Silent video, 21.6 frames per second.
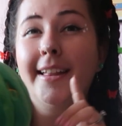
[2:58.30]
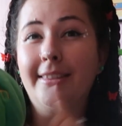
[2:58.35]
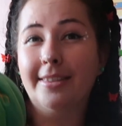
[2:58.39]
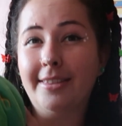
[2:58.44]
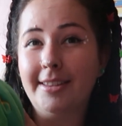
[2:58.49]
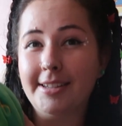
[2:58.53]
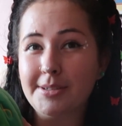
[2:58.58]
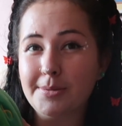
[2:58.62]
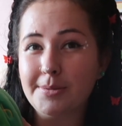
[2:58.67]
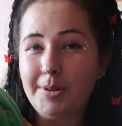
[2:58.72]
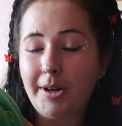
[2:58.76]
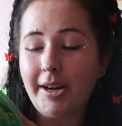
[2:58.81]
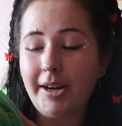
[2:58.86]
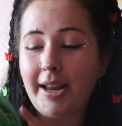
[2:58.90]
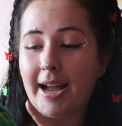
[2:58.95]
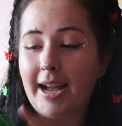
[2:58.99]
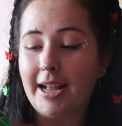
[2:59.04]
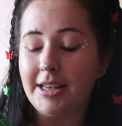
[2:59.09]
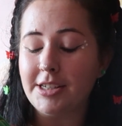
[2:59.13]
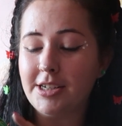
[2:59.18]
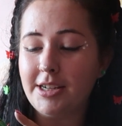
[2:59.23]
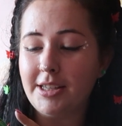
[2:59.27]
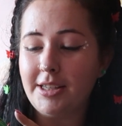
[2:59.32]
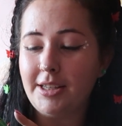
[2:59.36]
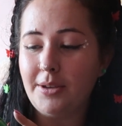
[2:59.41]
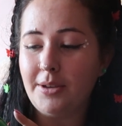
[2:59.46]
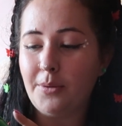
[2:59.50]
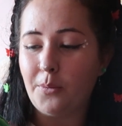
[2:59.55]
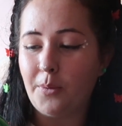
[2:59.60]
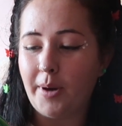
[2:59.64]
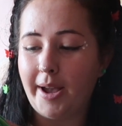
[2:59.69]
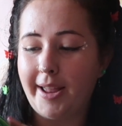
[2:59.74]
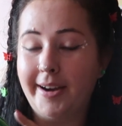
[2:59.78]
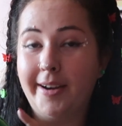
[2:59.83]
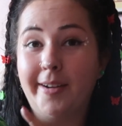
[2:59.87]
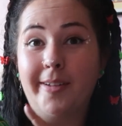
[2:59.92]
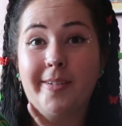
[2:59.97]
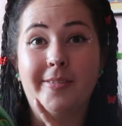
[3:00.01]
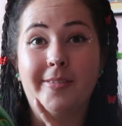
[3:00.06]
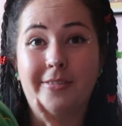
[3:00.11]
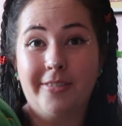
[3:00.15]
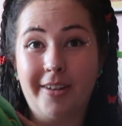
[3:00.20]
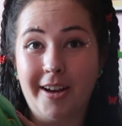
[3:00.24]
This one actually
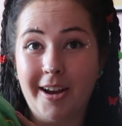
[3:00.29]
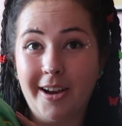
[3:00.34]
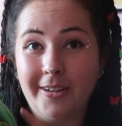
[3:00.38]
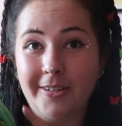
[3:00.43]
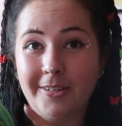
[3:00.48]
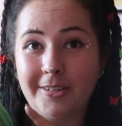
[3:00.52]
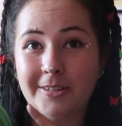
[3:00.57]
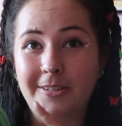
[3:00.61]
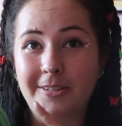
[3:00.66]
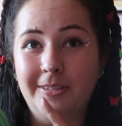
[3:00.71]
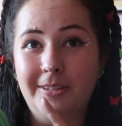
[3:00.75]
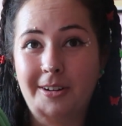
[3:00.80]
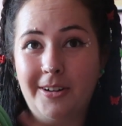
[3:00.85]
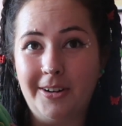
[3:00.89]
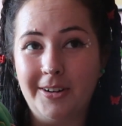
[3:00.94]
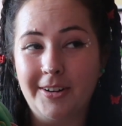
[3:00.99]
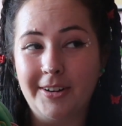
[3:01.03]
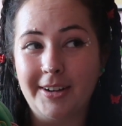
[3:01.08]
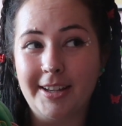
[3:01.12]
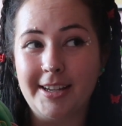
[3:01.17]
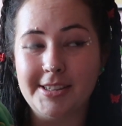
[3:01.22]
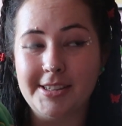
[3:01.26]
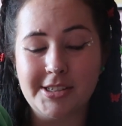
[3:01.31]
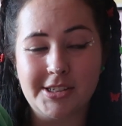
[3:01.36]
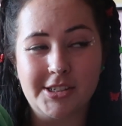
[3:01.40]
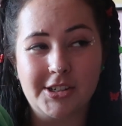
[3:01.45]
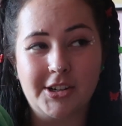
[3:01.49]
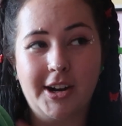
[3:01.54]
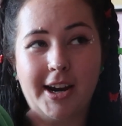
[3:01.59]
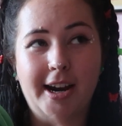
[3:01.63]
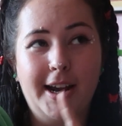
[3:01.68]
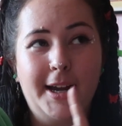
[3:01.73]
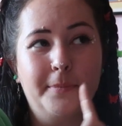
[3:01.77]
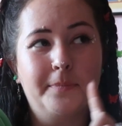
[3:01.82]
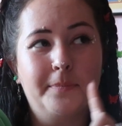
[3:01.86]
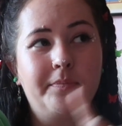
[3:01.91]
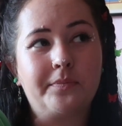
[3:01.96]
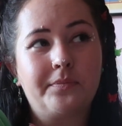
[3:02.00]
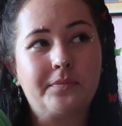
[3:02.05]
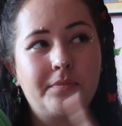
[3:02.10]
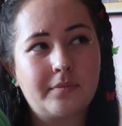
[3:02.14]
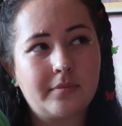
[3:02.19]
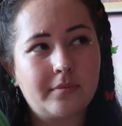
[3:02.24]
went viral on Instagram.
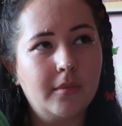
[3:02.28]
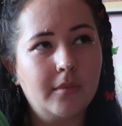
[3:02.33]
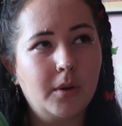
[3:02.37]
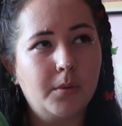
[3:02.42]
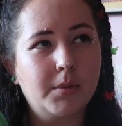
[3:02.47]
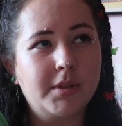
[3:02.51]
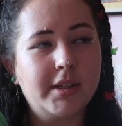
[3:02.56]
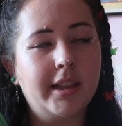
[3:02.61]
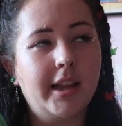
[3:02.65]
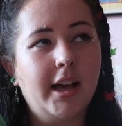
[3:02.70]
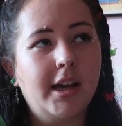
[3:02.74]
Was it